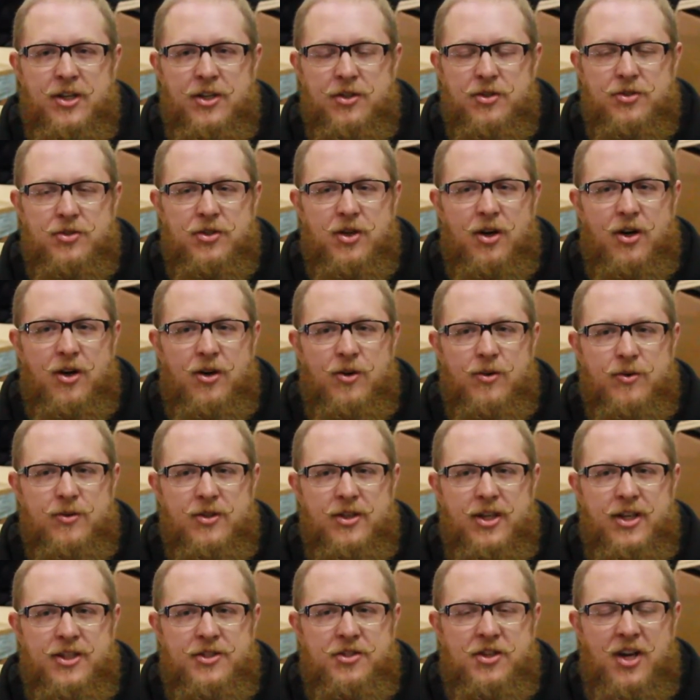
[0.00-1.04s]
So
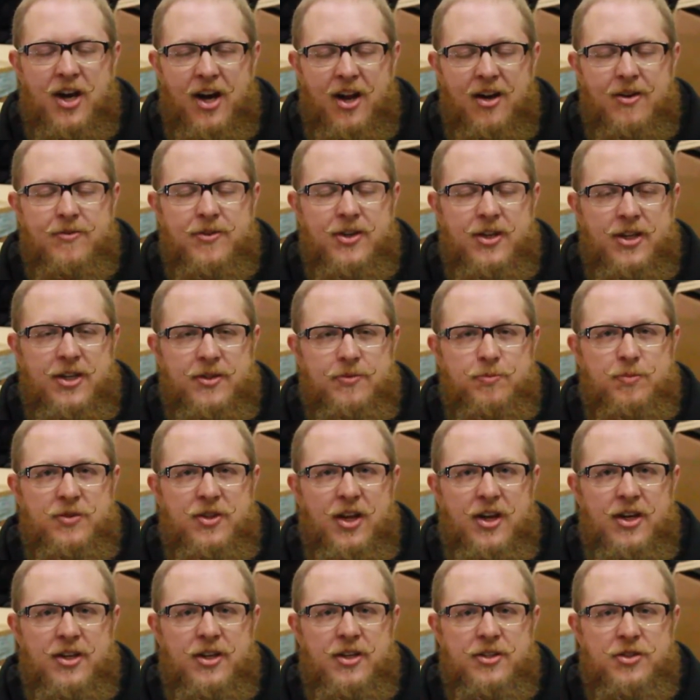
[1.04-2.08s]
it's kind of
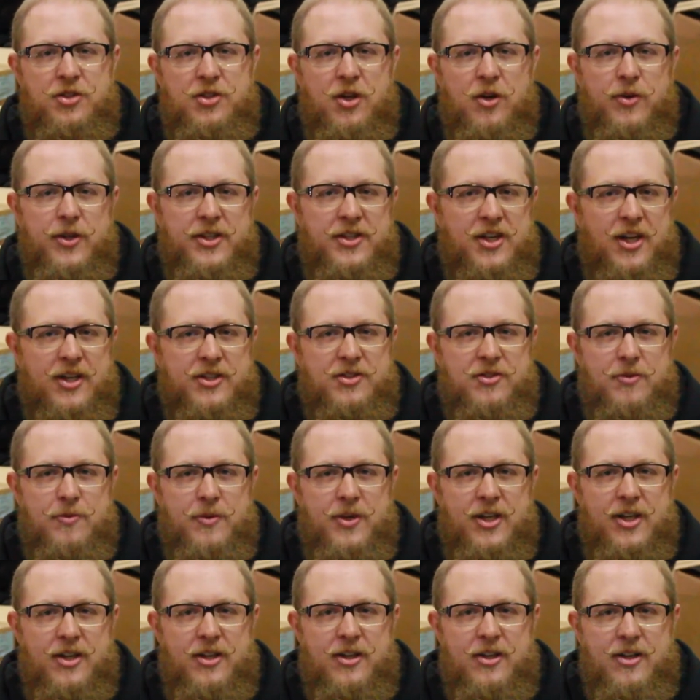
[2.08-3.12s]
a showing testament
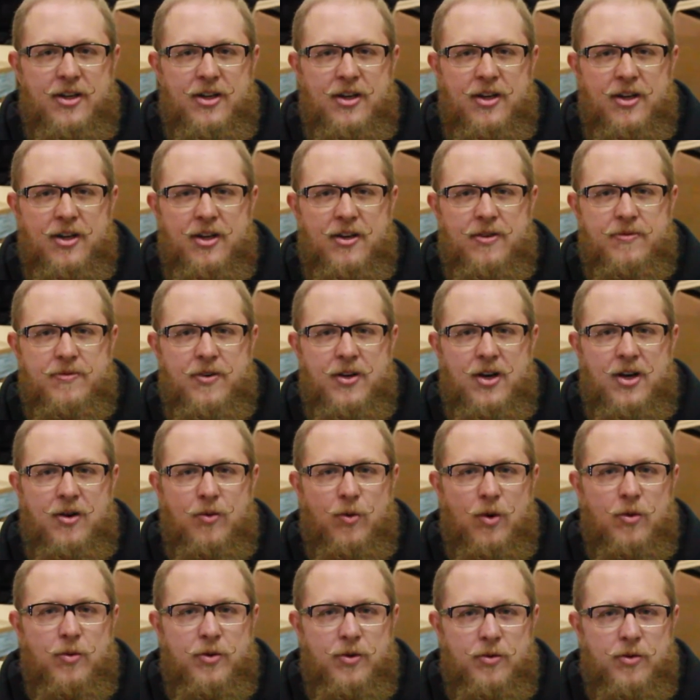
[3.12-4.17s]
of
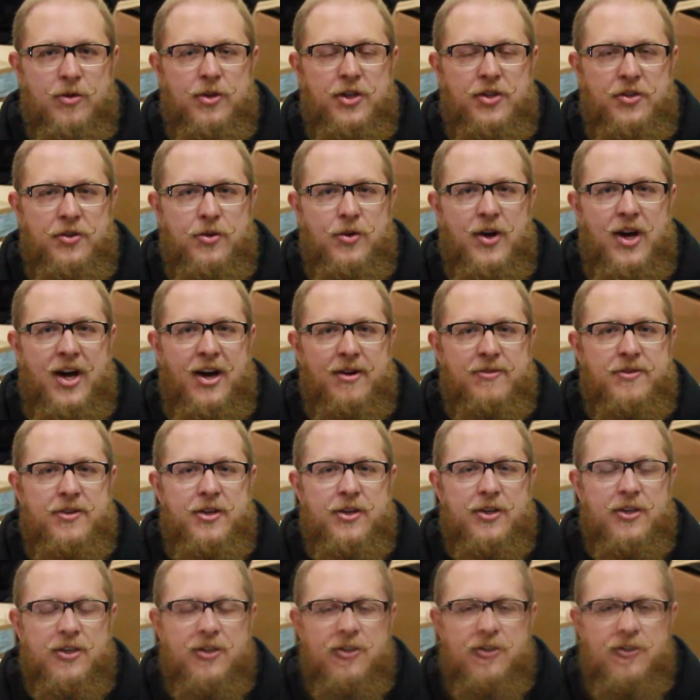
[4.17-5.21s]
what we really do have here.
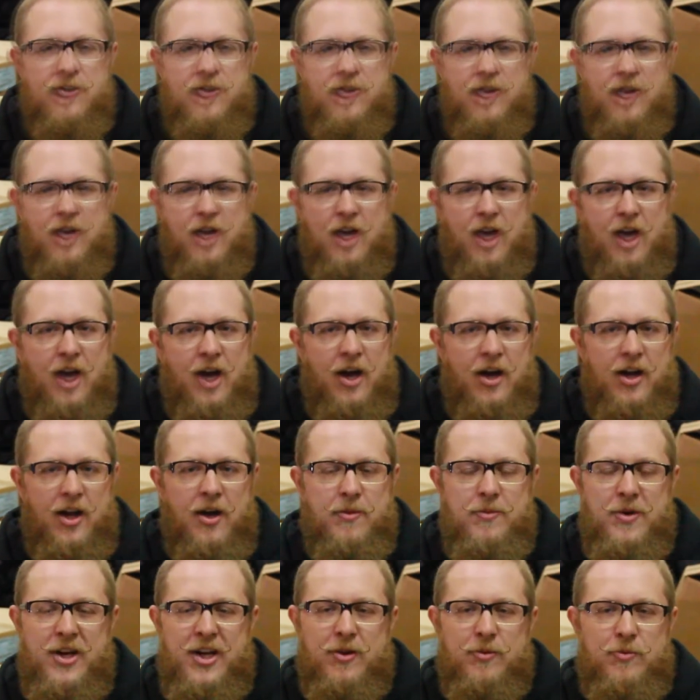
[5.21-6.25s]
I
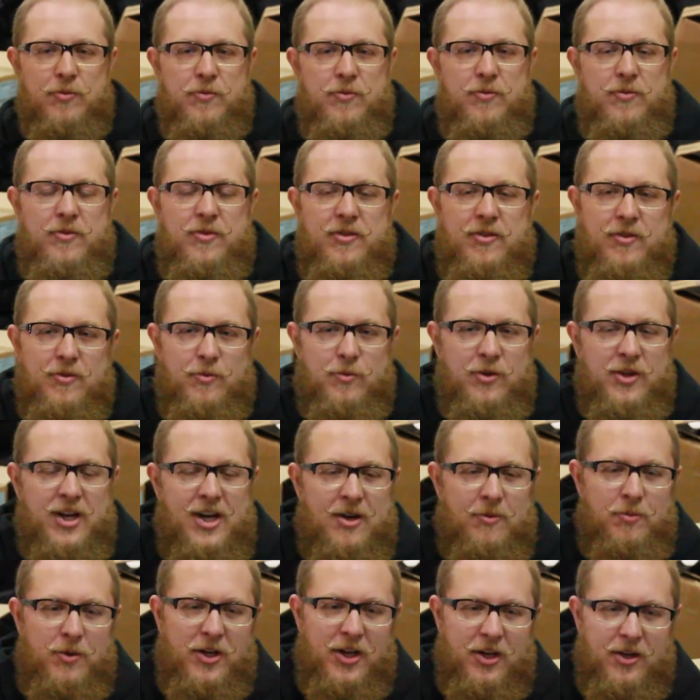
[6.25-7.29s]
mean,
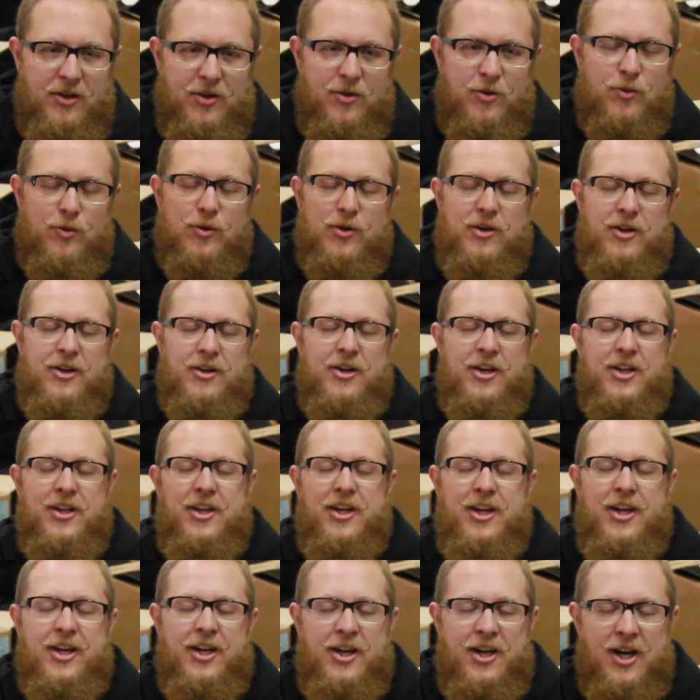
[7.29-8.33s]
without being corny or
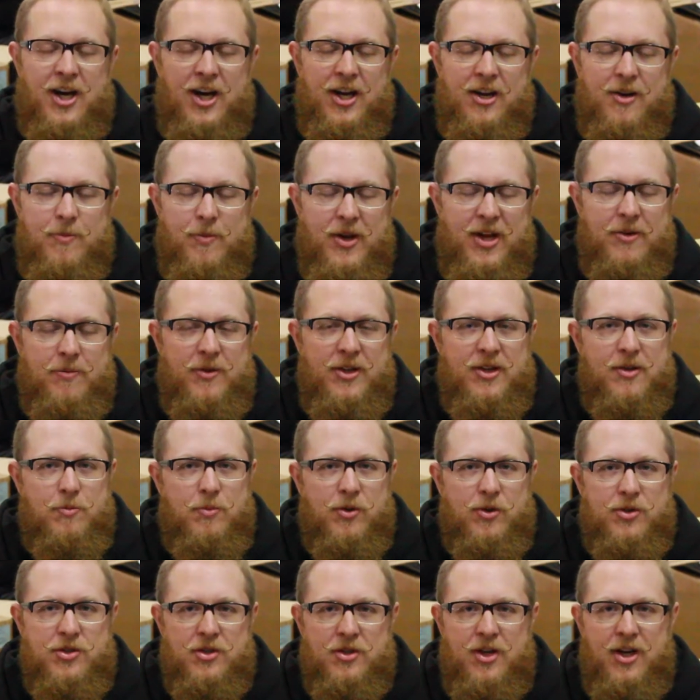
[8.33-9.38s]
anything, it kind of made me the
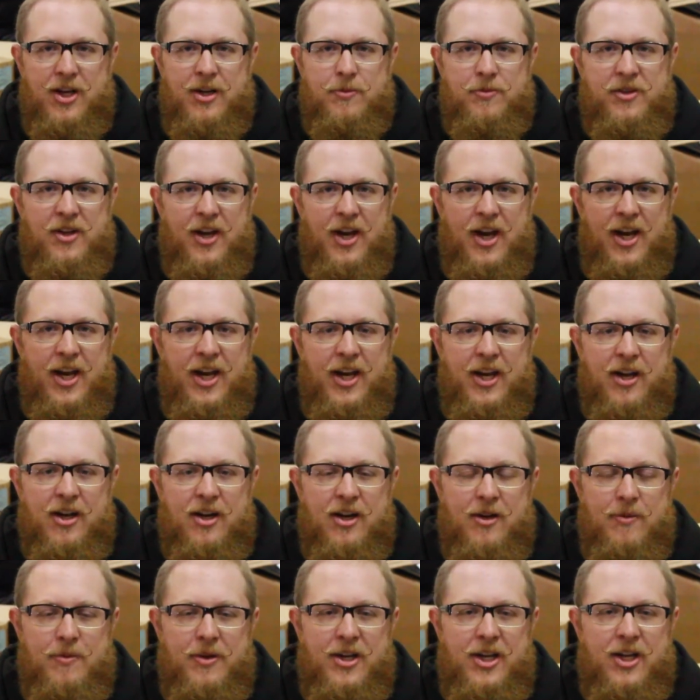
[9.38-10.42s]
person I am today.
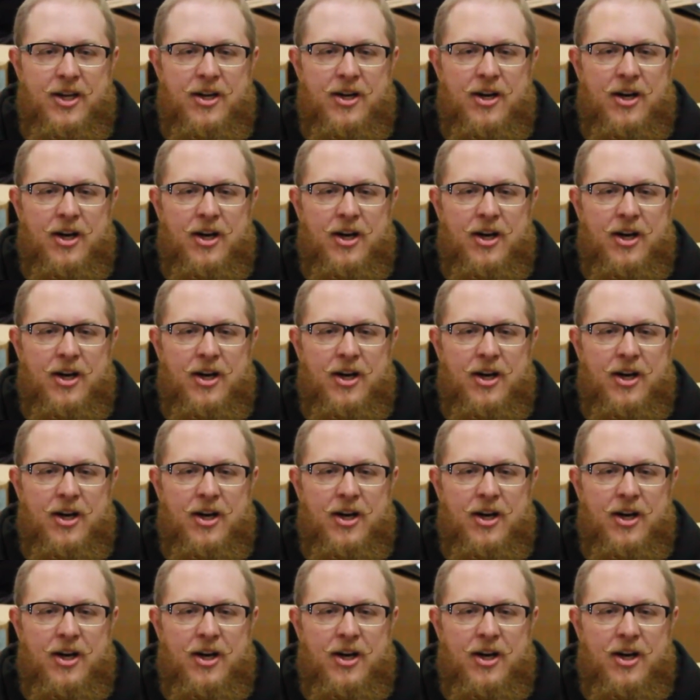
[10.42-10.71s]
I mean,